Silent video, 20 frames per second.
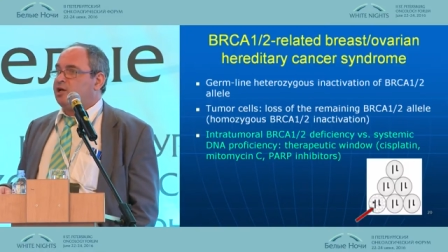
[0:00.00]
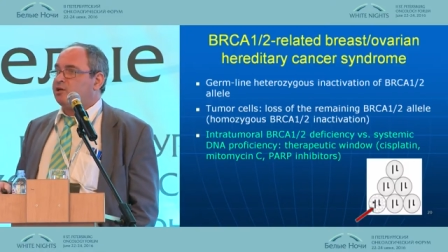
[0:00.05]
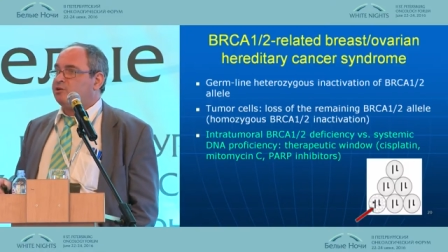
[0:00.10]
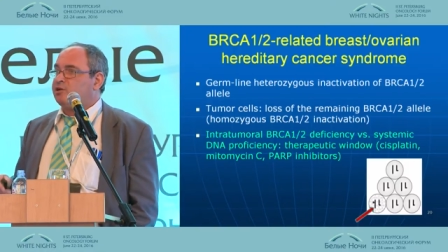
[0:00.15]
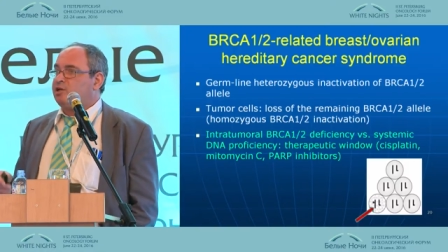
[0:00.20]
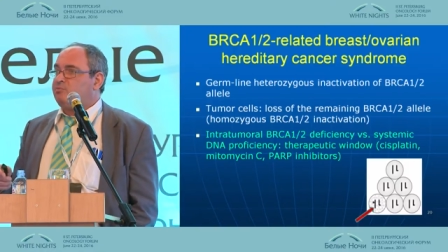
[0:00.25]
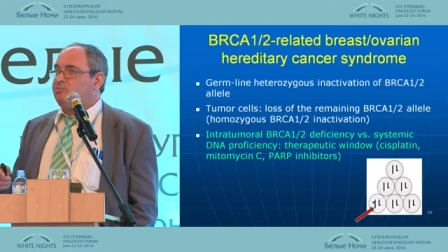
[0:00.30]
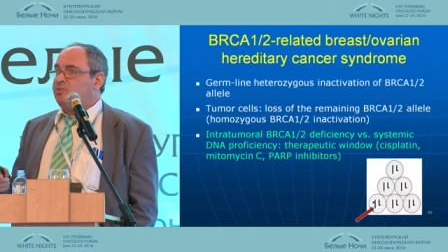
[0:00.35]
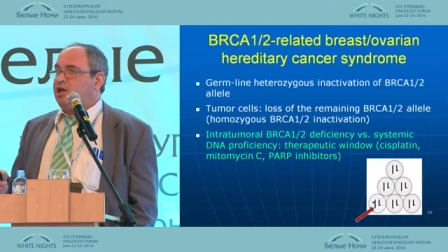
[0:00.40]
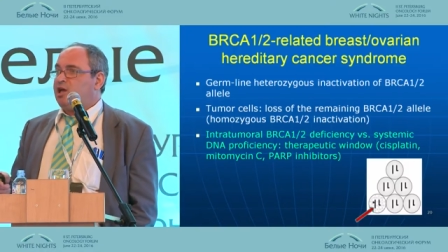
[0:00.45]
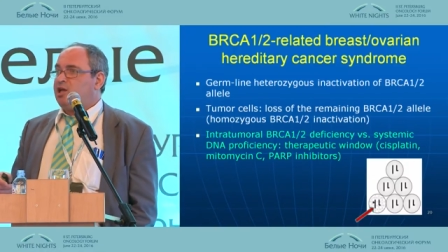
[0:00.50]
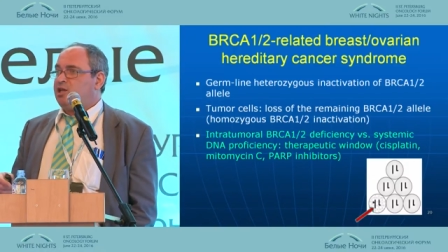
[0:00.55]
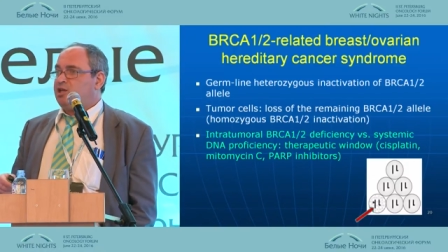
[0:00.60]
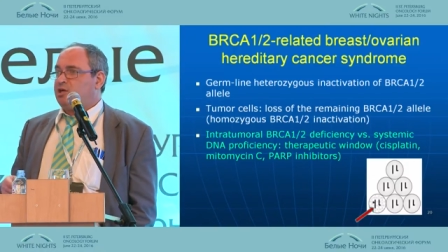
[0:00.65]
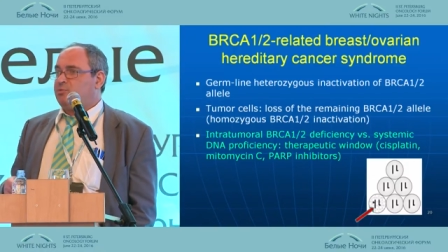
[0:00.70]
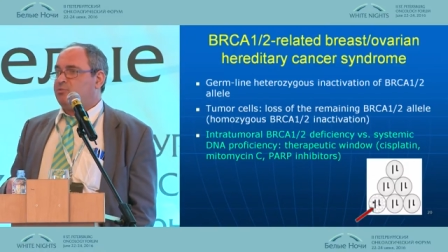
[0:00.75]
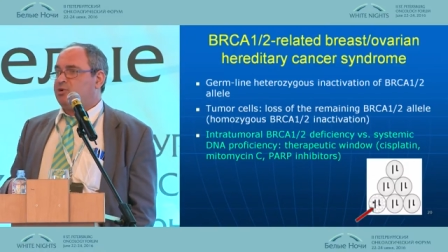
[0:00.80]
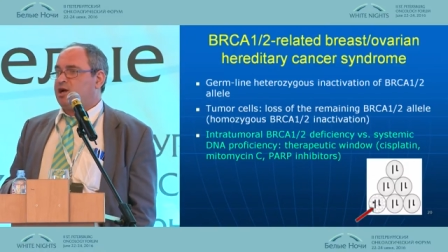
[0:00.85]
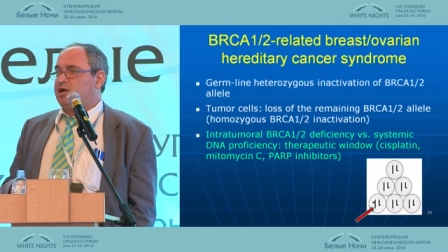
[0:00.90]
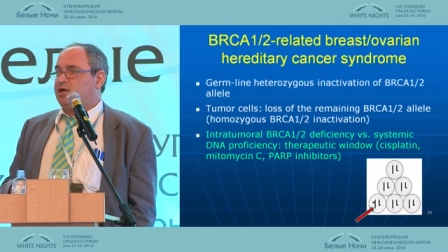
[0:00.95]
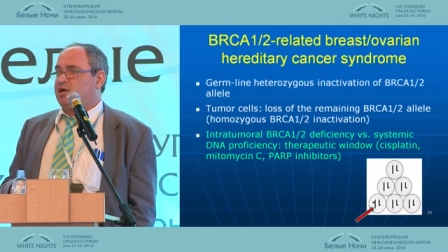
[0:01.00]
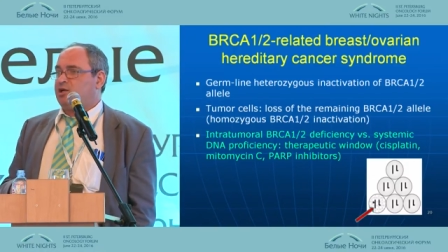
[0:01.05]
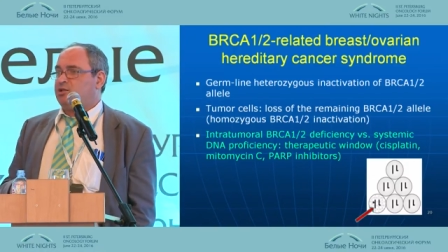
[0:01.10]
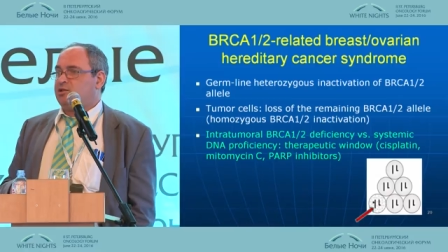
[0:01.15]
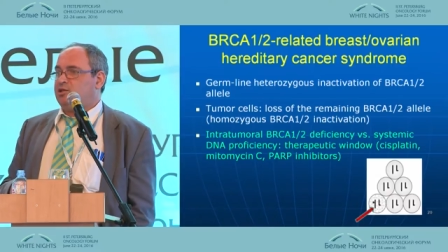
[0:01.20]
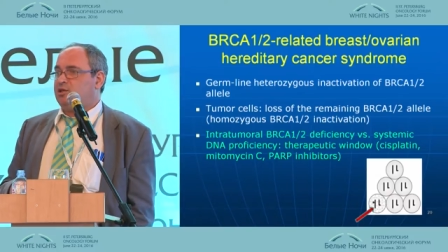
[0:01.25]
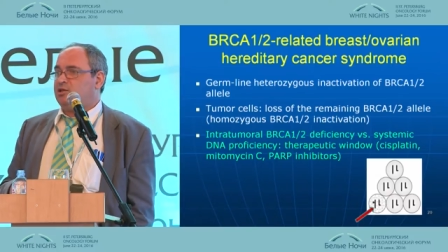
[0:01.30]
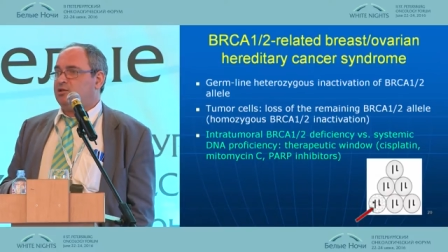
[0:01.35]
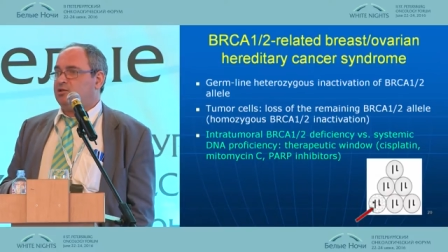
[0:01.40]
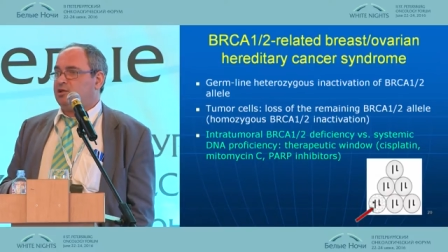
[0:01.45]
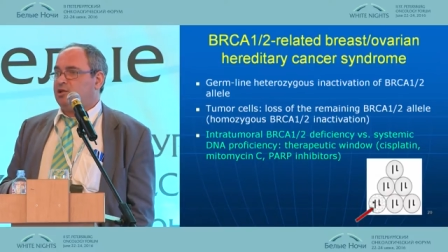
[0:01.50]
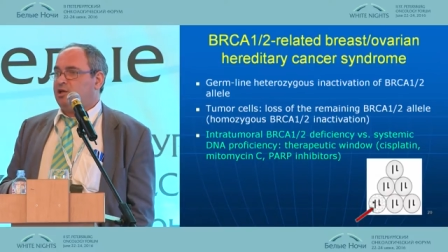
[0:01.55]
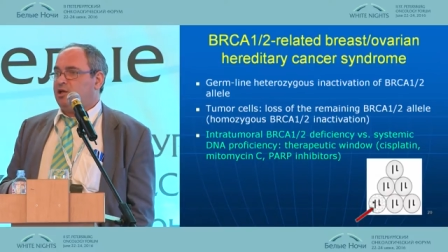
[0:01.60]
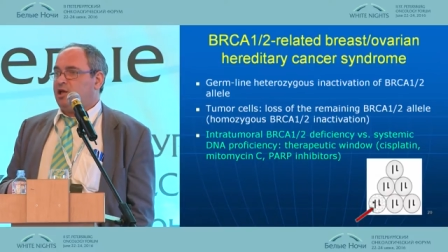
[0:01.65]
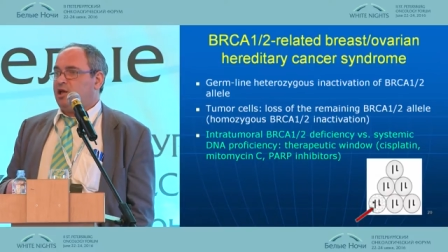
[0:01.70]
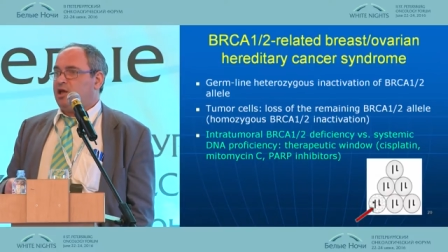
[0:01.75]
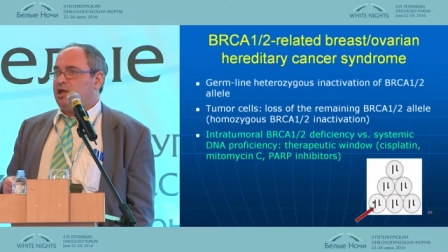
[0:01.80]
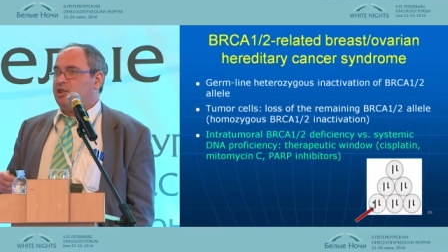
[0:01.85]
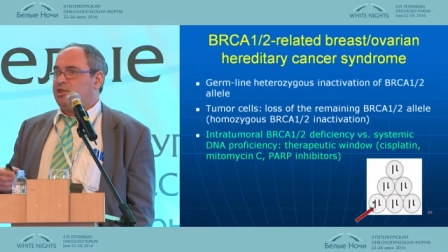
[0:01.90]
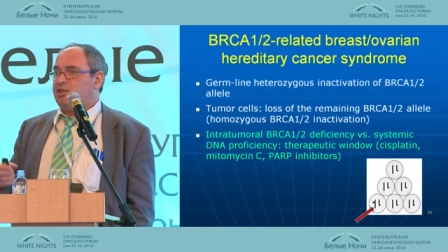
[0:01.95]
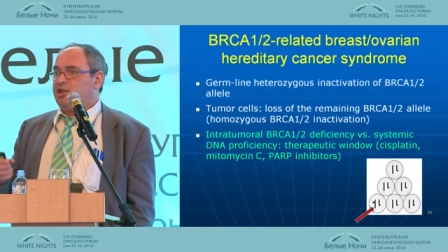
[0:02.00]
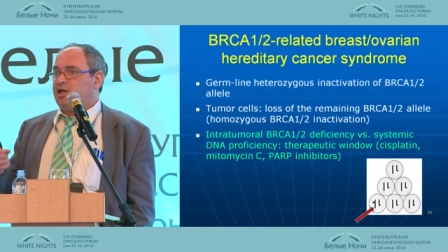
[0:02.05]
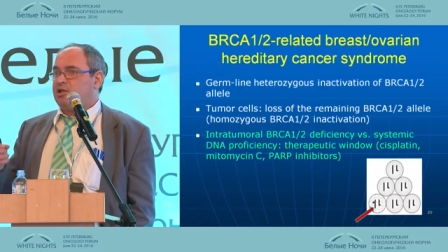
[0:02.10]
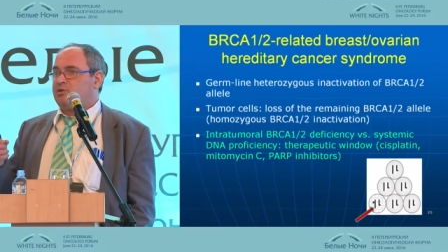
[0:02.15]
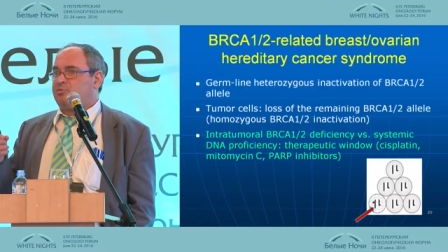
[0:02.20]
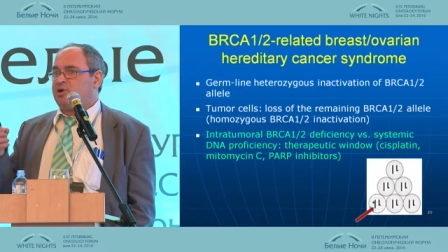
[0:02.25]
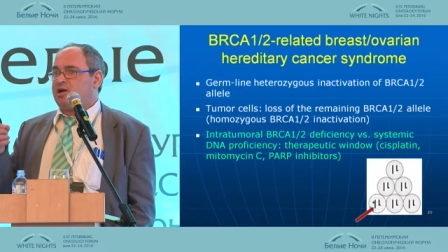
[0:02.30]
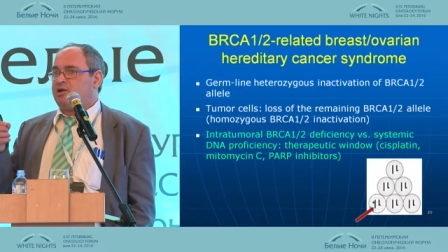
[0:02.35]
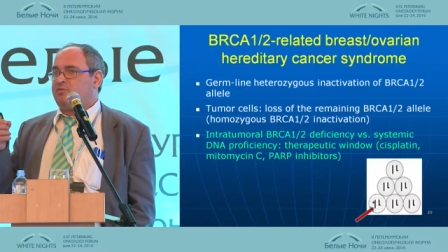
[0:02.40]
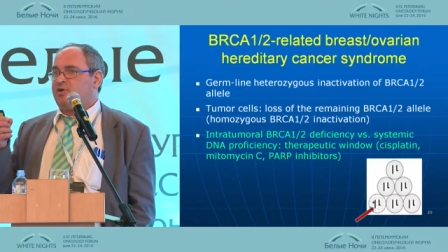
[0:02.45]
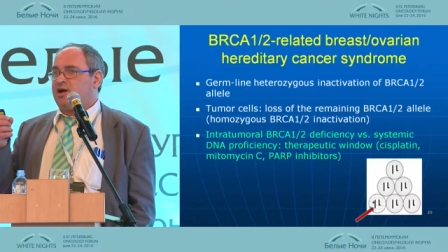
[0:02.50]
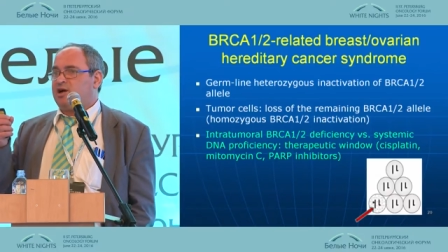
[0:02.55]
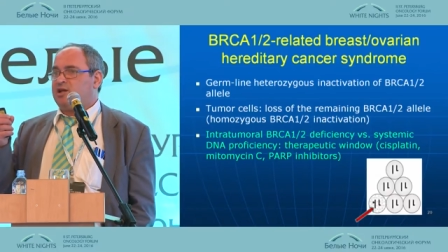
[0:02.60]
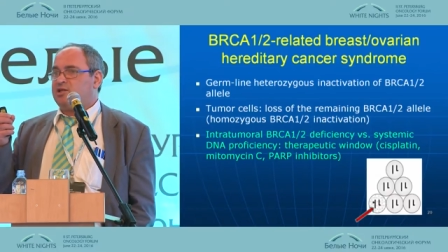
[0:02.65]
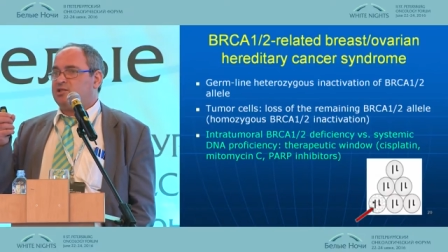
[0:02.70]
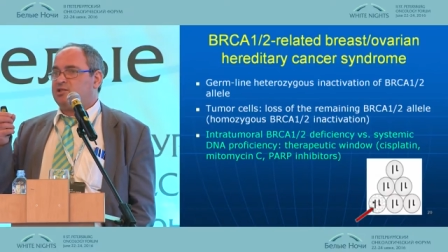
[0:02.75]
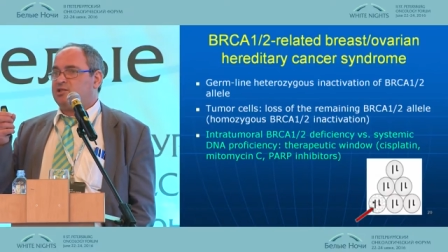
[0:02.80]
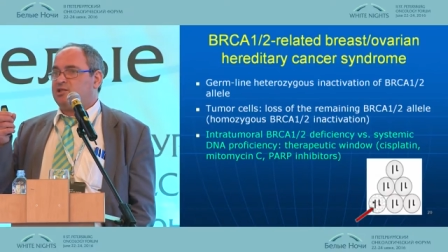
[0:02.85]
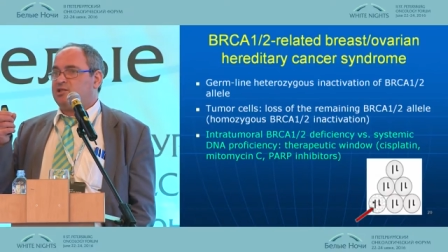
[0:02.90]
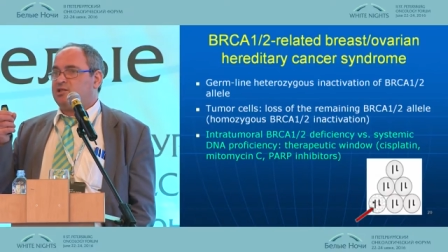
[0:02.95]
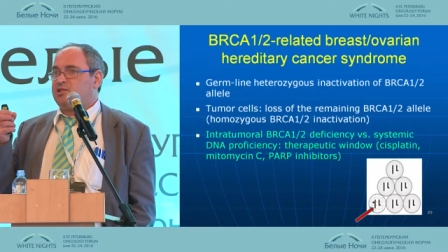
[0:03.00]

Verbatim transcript: remaining B R C A allele, and that provides